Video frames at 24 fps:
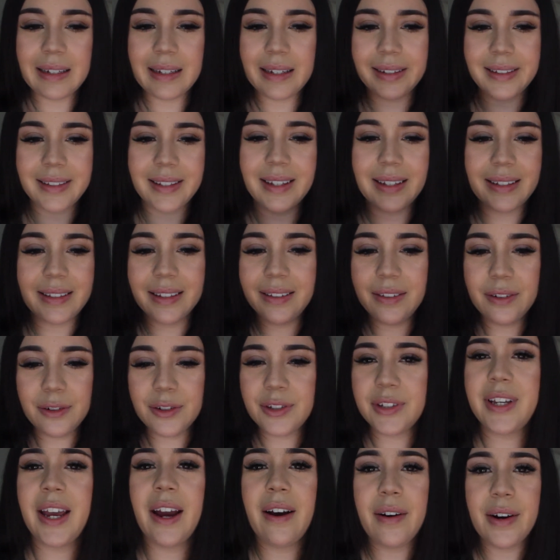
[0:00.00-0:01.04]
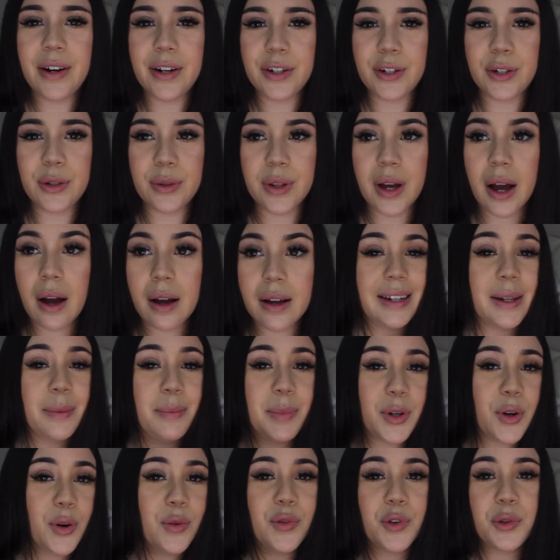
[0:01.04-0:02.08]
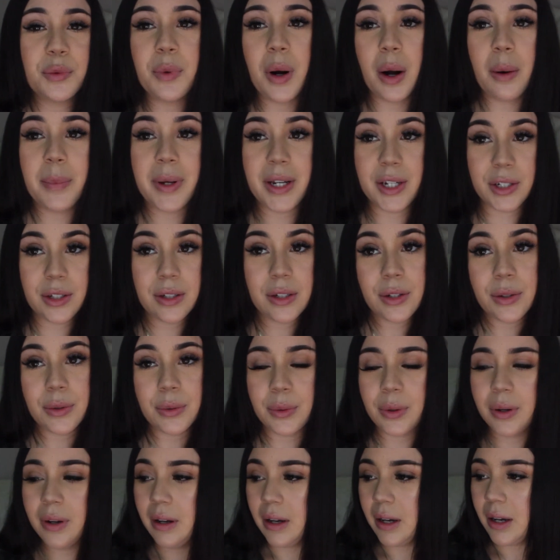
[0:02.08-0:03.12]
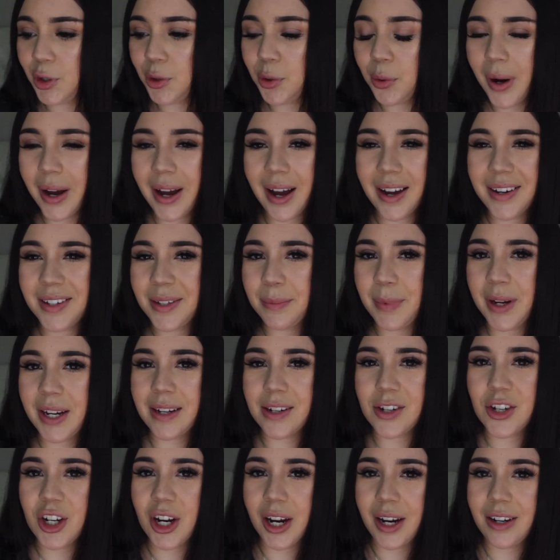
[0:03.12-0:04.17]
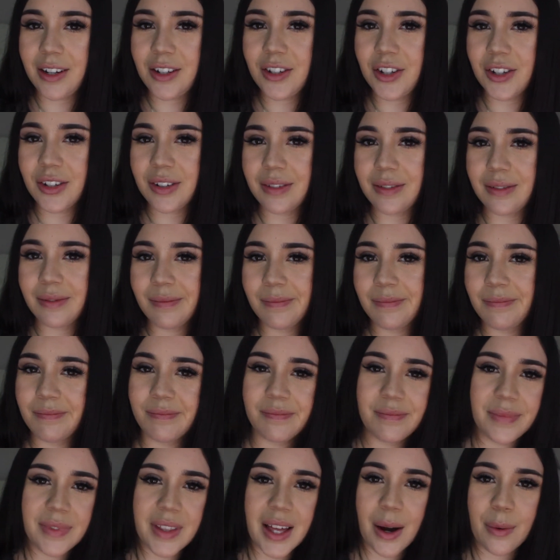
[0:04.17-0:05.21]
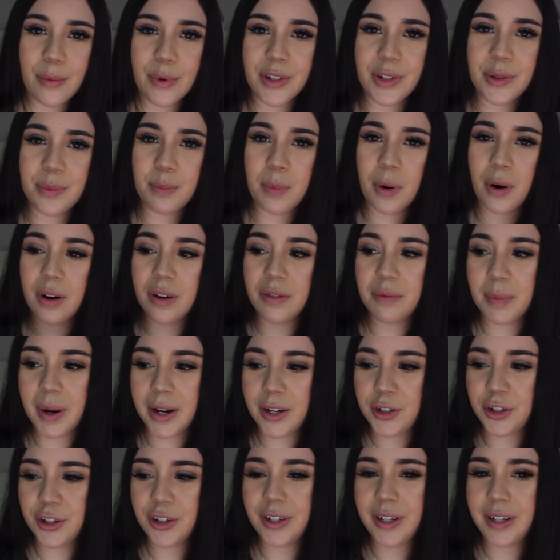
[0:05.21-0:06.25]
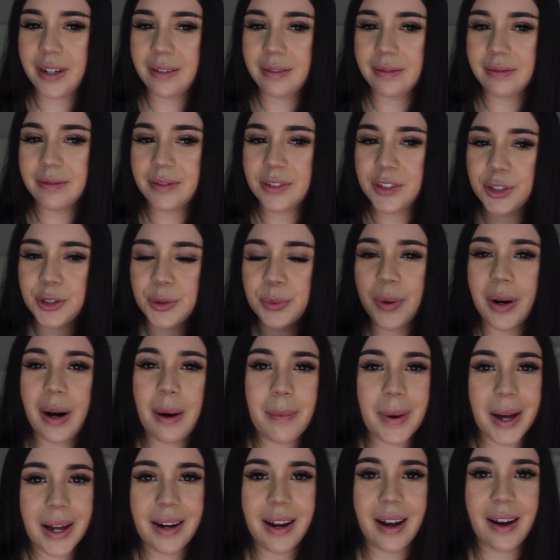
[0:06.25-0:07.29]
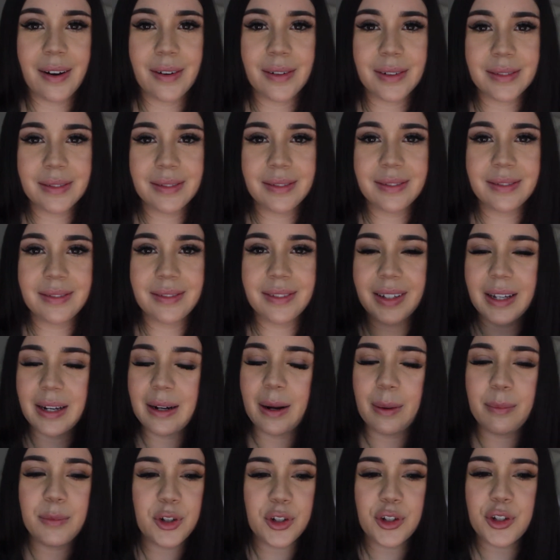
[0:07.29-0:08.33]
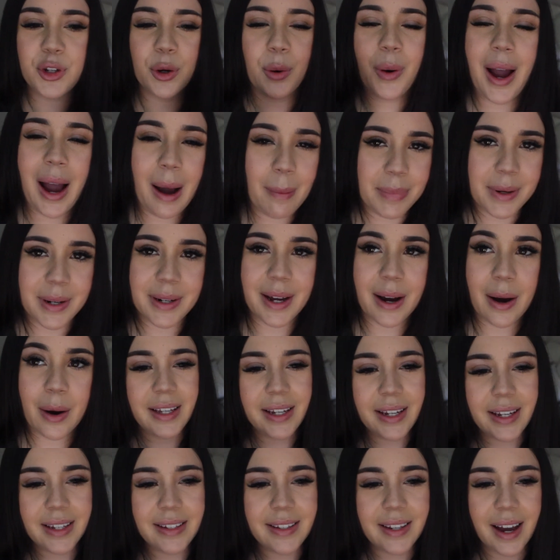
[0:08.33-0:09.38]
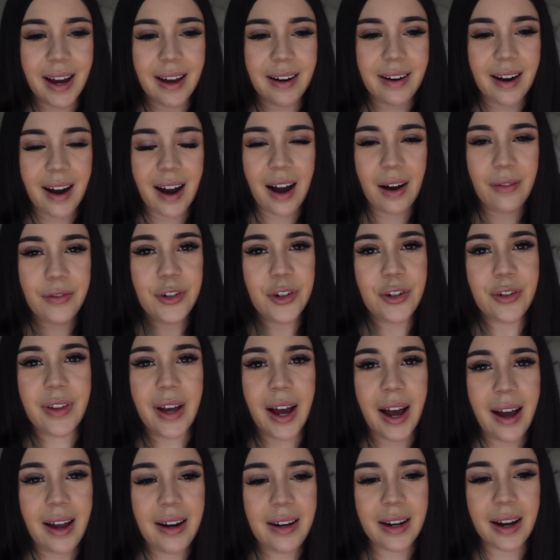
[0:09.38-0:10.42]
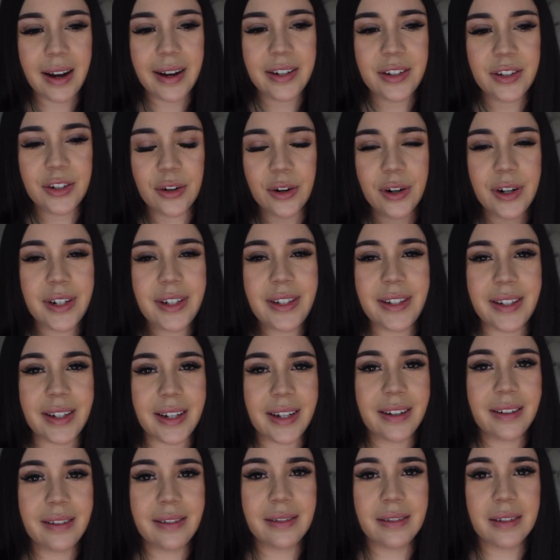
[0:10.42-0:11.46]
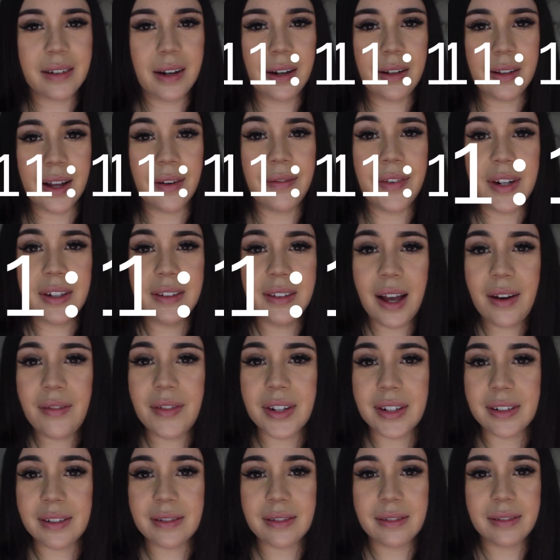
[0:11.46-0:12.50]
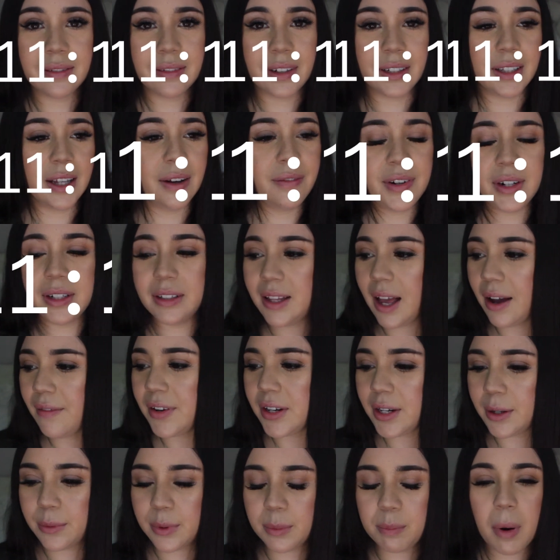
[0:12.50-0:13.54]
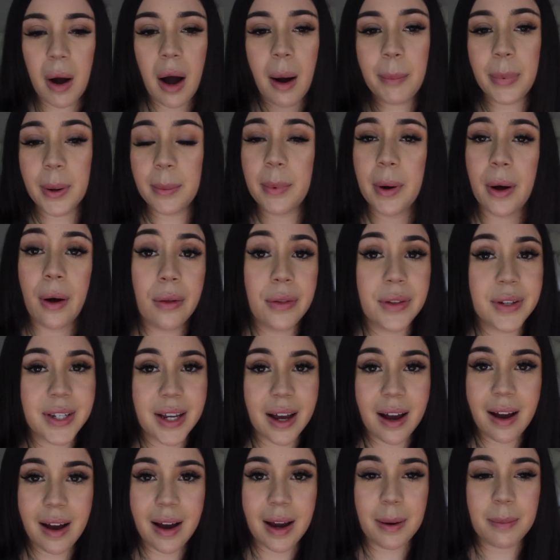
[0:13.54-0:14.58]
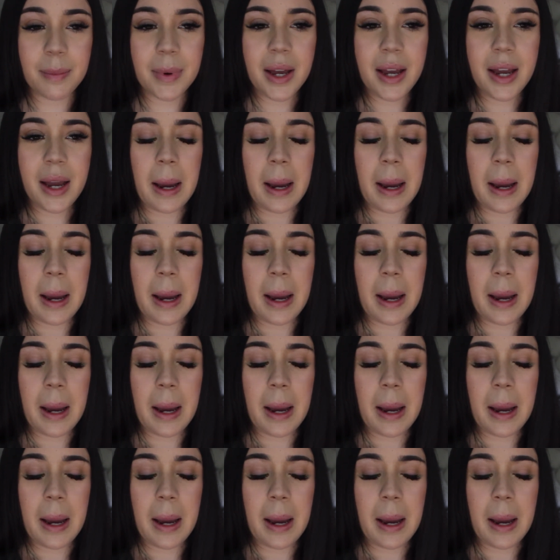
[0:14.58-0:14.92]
It's a little scary to do that. It can be overwhelming too. Knew I had to make a change, and that was part of my journey to where I'm at now. And I'm just so happy now. The thing is that after that, I started seeing 1111. 1111, it would pop up all the time.